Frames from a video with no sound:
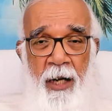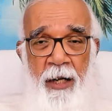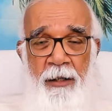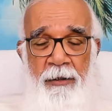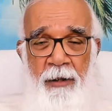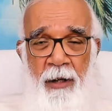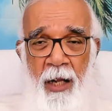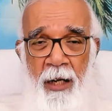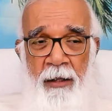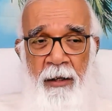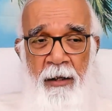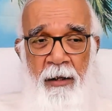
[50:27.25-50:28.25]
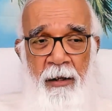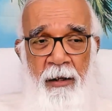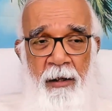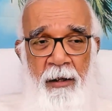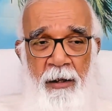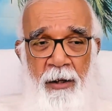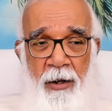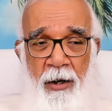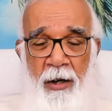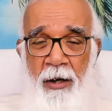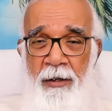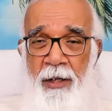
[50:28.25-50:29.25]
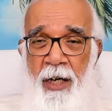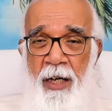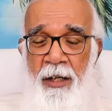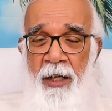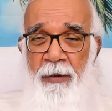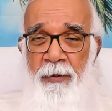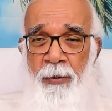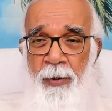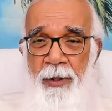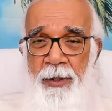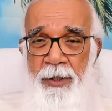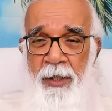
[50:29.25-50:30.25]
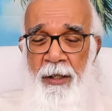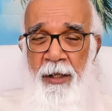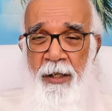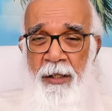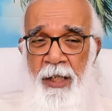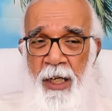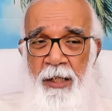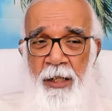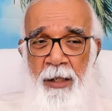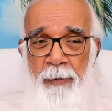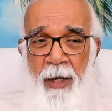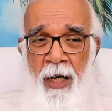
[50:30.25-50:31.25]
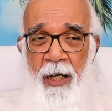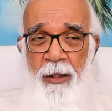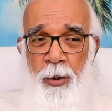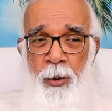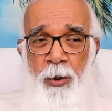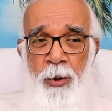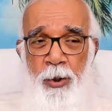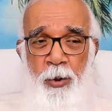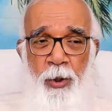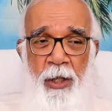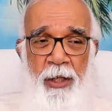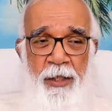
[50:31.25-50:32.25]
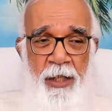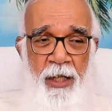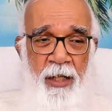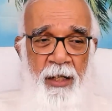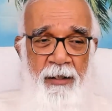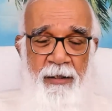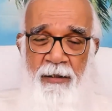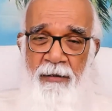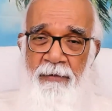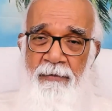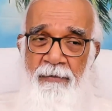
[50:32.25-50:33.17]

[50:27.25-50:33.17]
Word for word: Hey, intellect, not get influenced and dictated by those dualities.